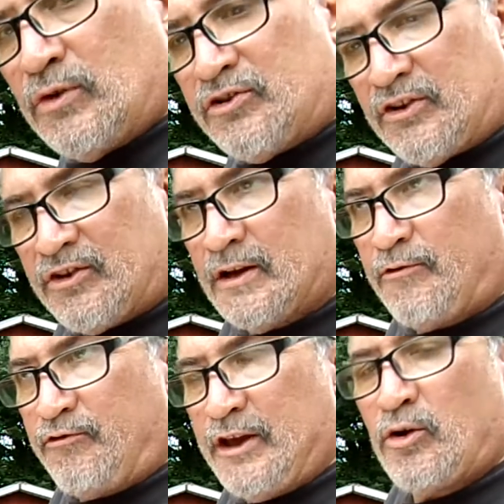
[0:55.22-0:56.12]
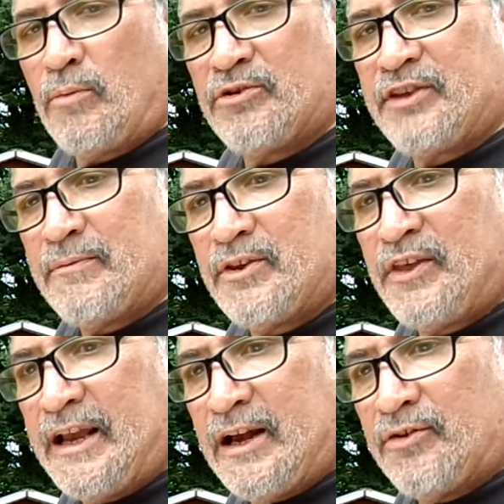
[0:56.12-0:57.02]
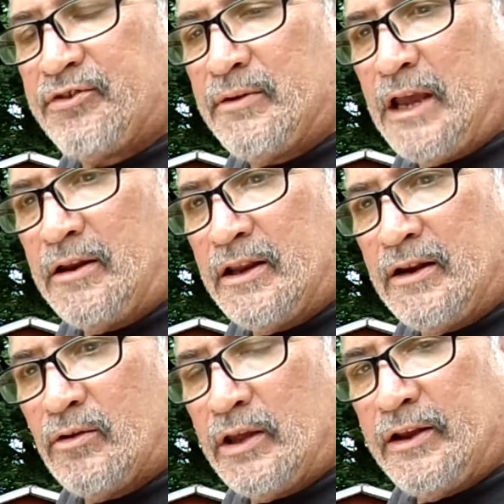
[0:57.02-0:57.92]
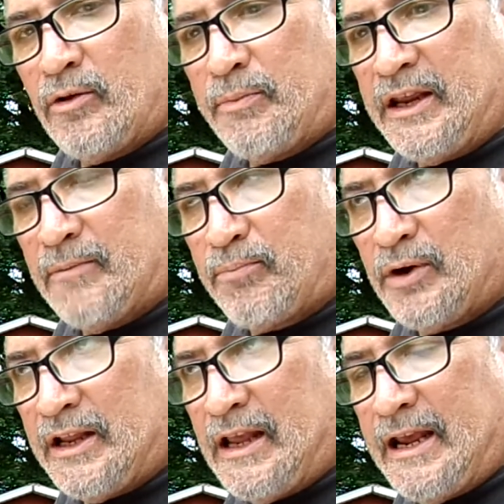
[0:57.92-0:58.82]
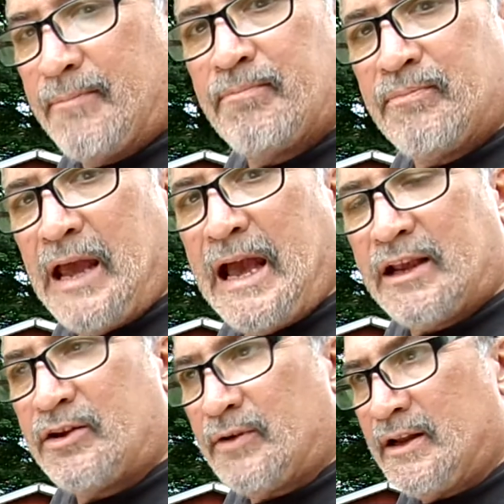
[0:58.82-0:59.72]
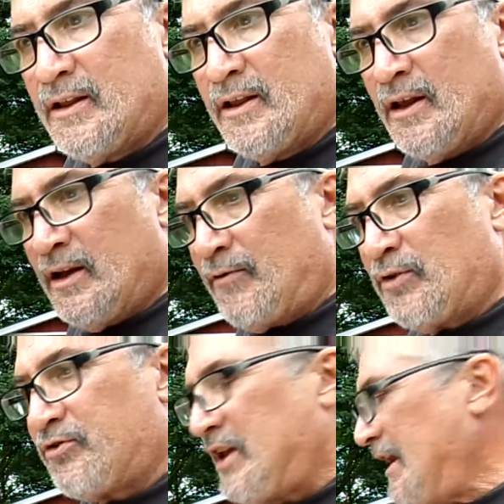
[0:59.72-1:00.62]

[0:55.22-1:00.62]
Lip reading: is going to fit almost everything else, and it'll be pretty damn accurate, versus getting a